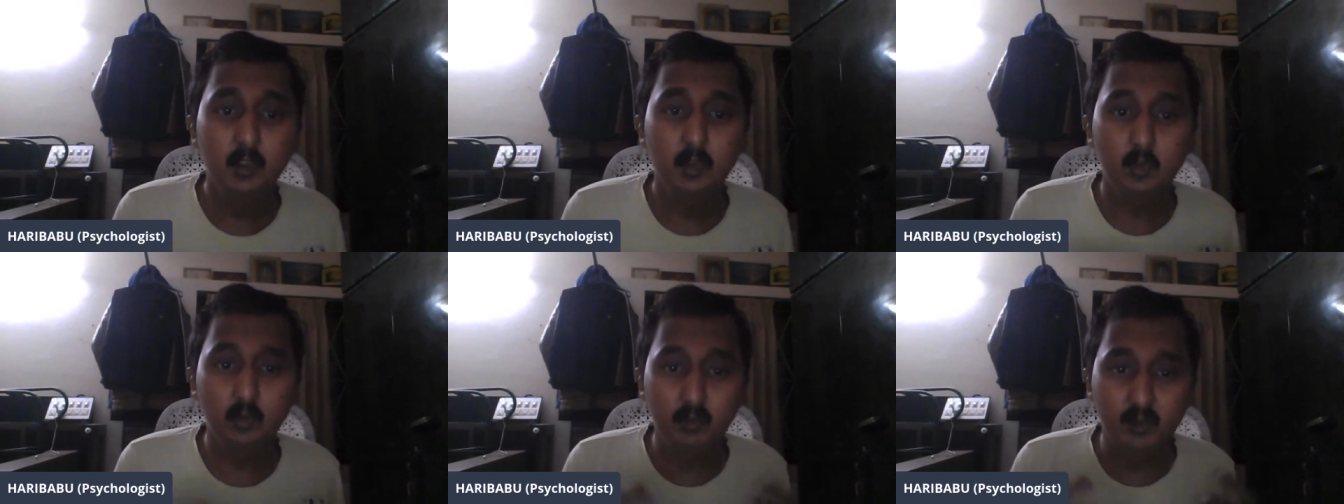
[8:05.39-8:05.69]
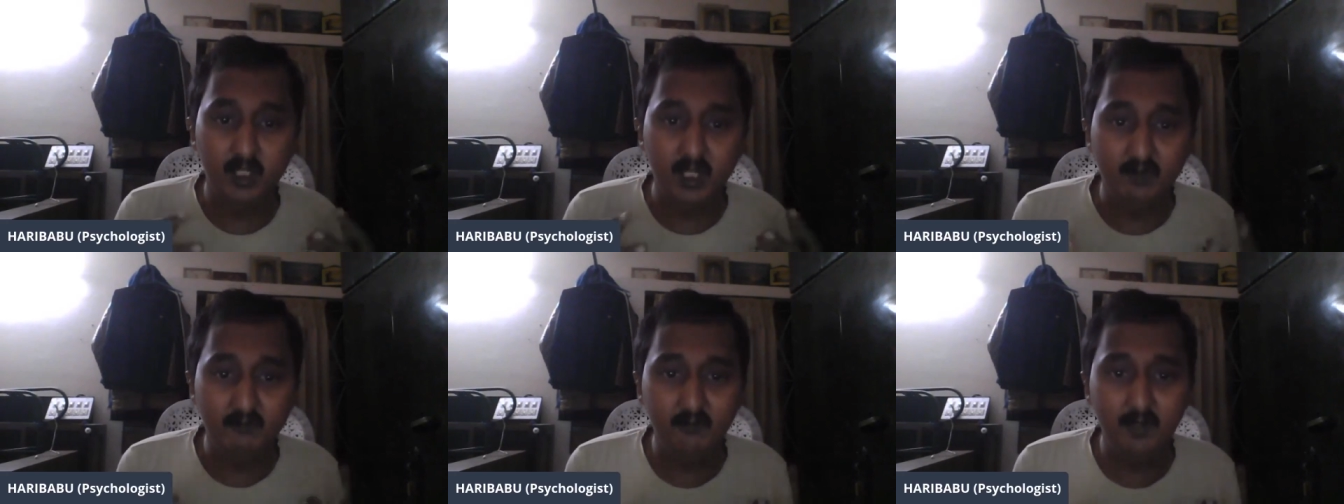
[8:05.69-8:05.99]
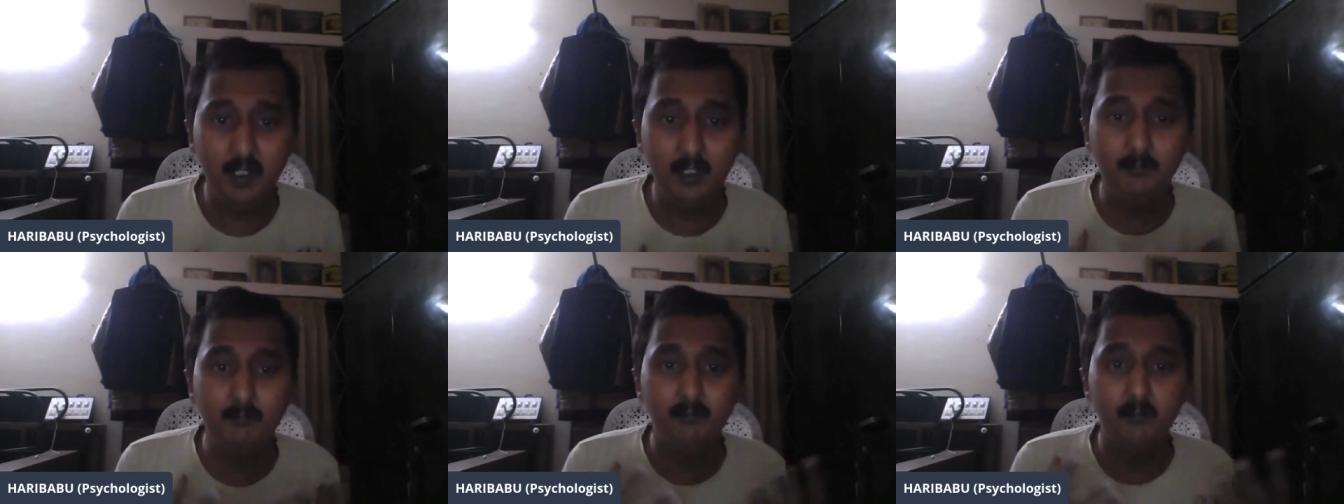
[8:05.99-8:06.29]
to
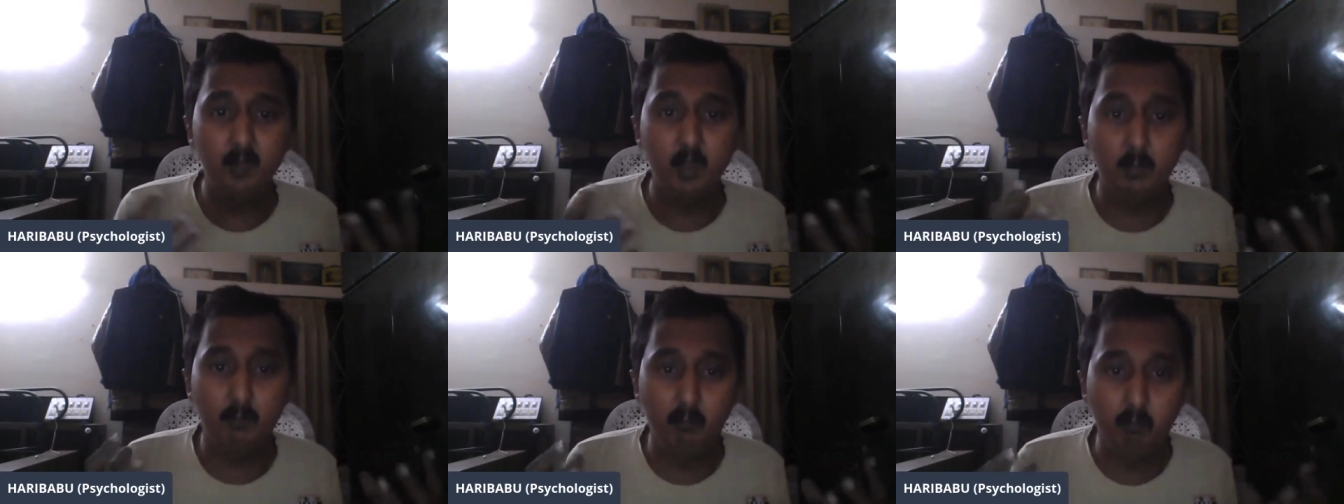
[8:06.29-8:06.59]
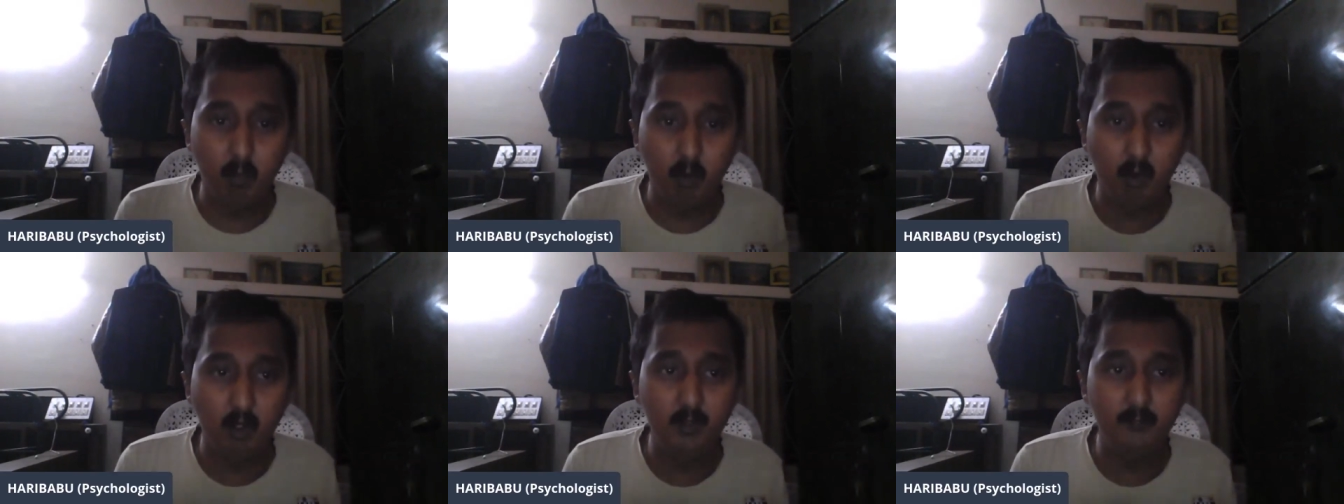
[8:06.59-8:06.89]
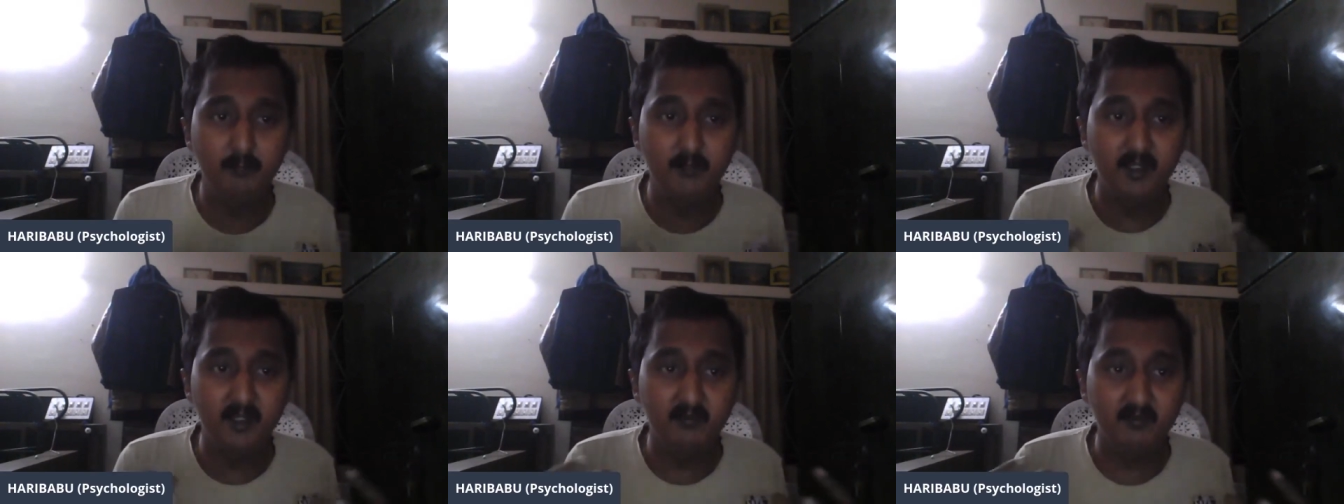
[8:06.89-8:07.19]
develop your
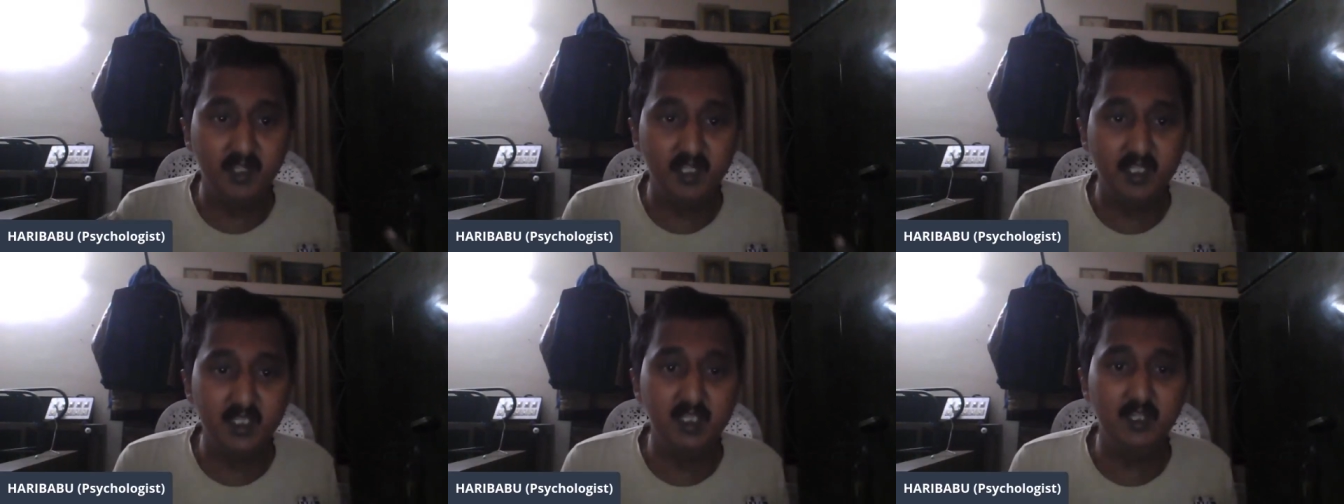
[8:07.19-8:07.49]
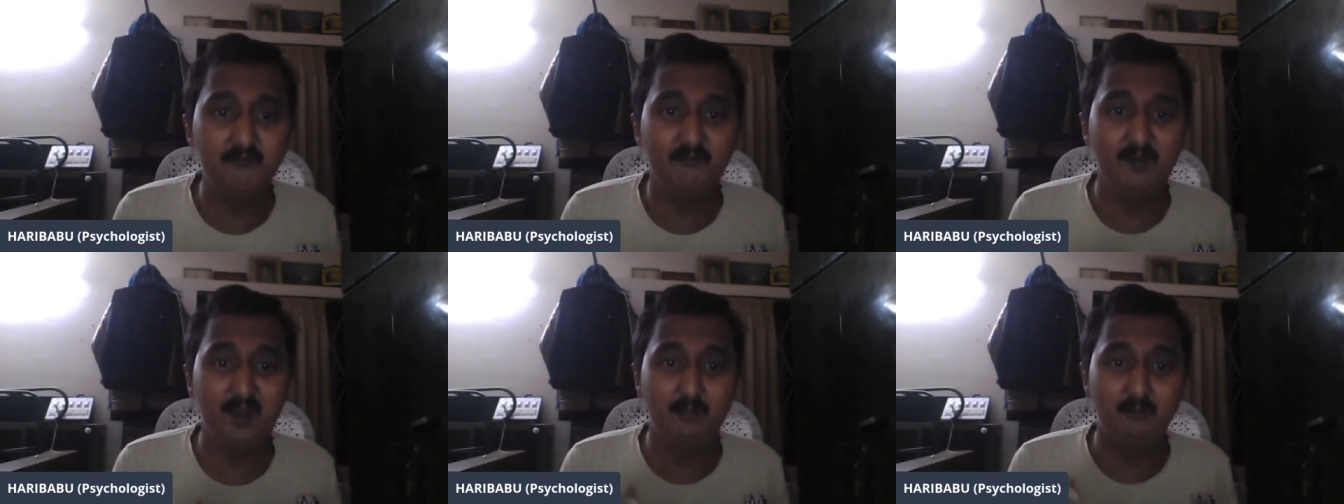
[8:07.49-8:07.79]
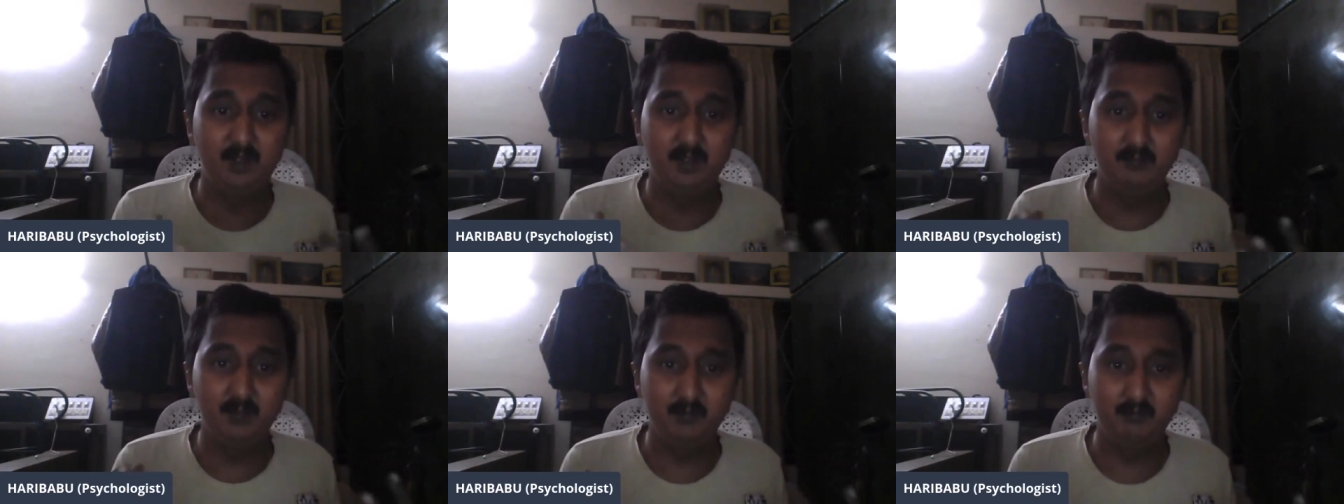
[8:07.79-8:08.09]
bond between the
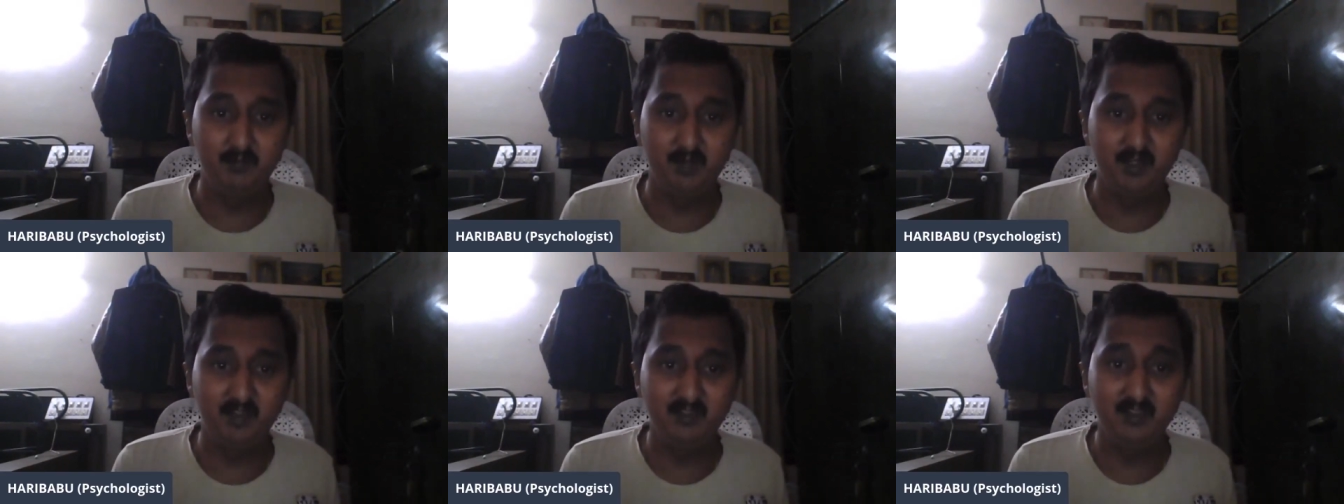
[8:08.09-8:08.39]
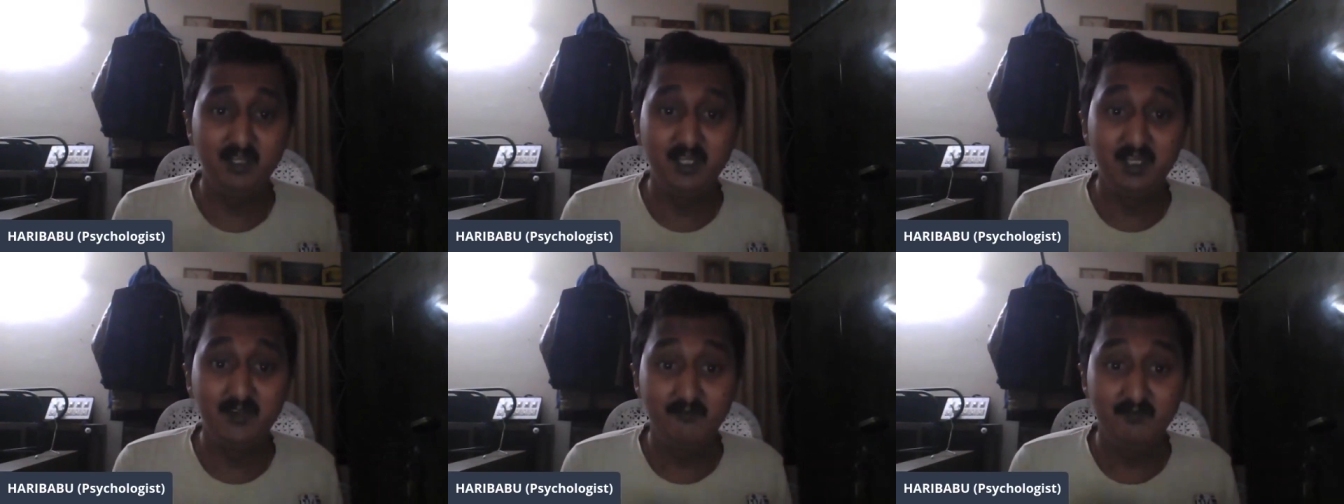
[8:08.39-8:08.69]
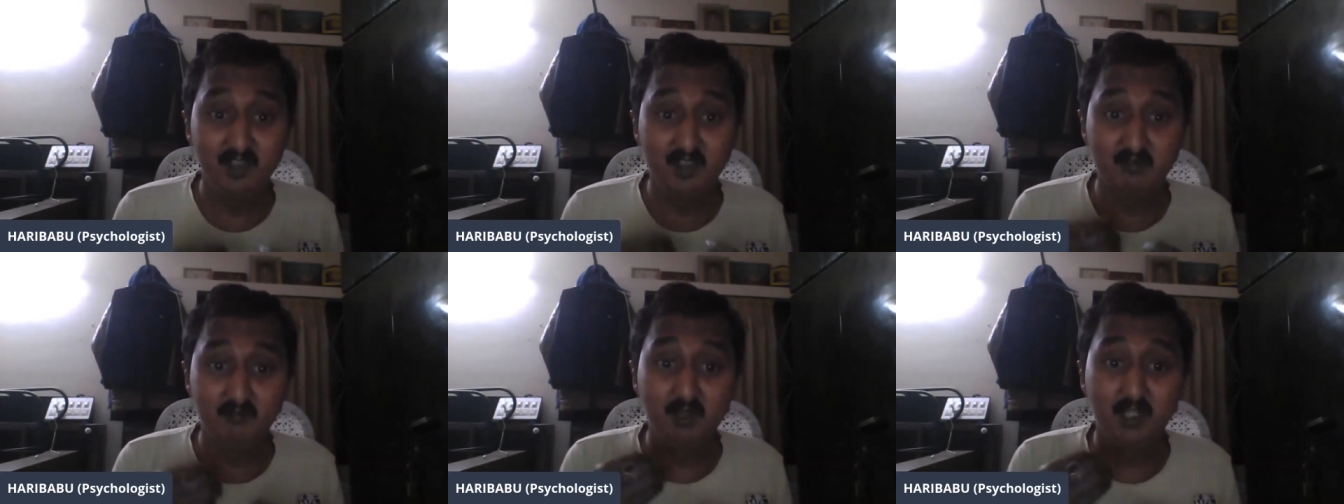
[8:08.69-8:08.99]
family members,
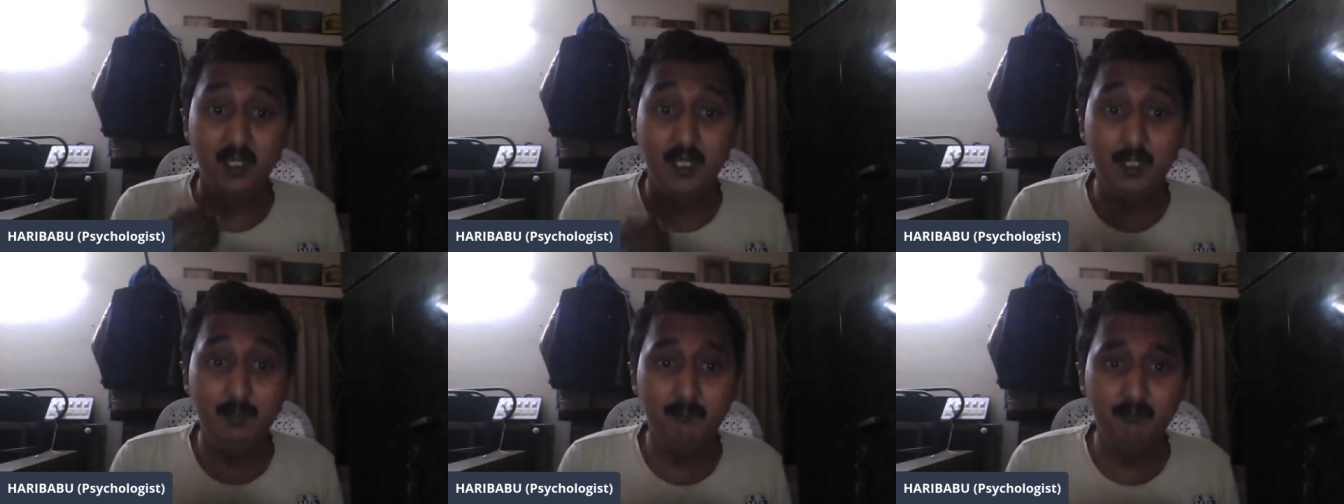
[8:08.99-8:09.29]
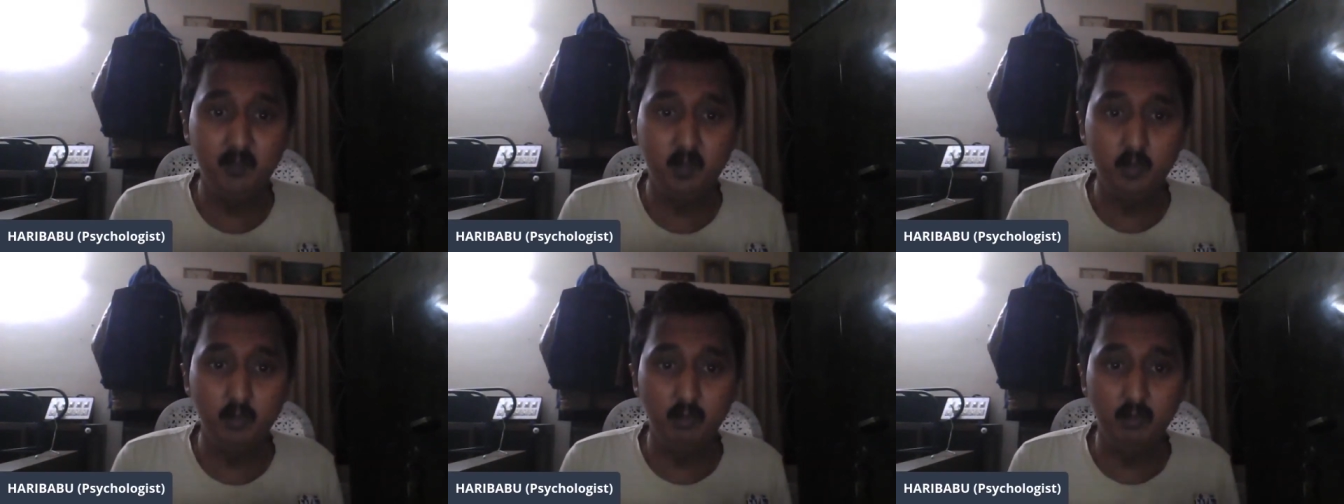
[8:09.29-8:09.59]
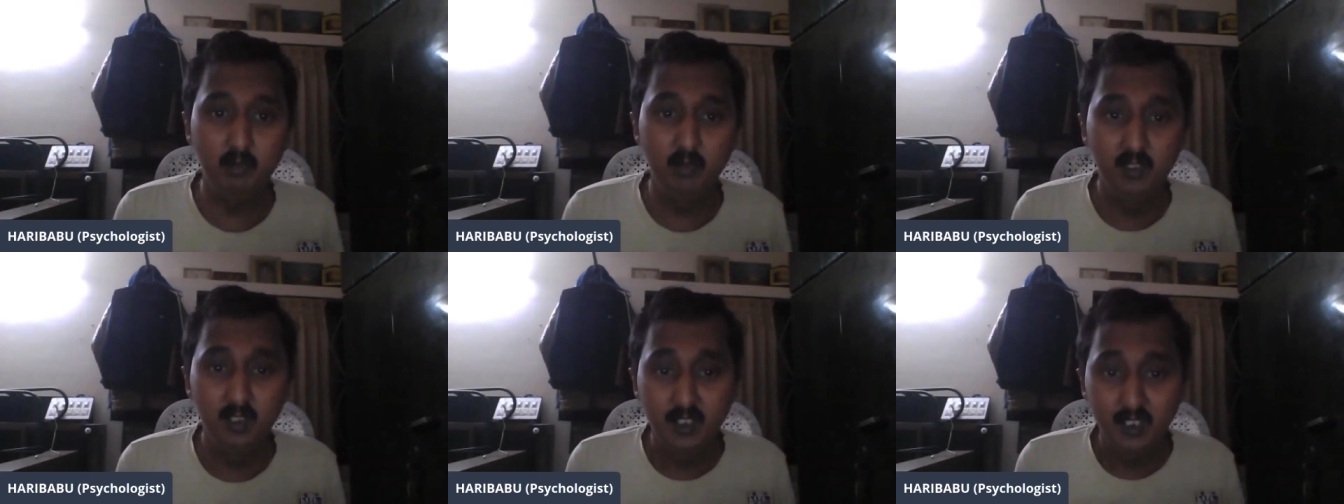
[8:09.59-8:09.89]
which will help
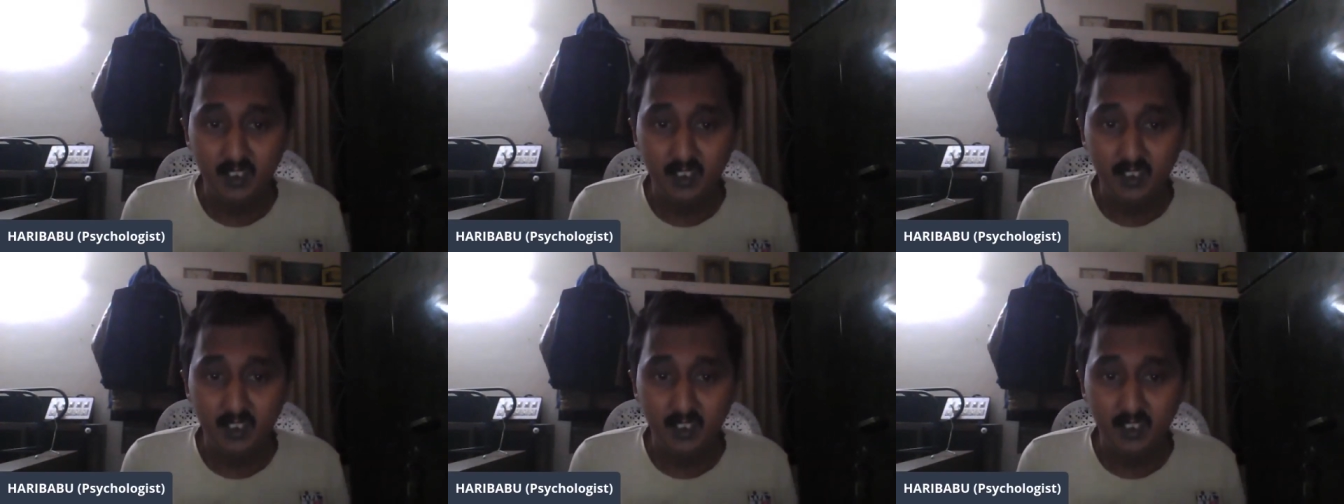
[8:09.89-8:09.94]
to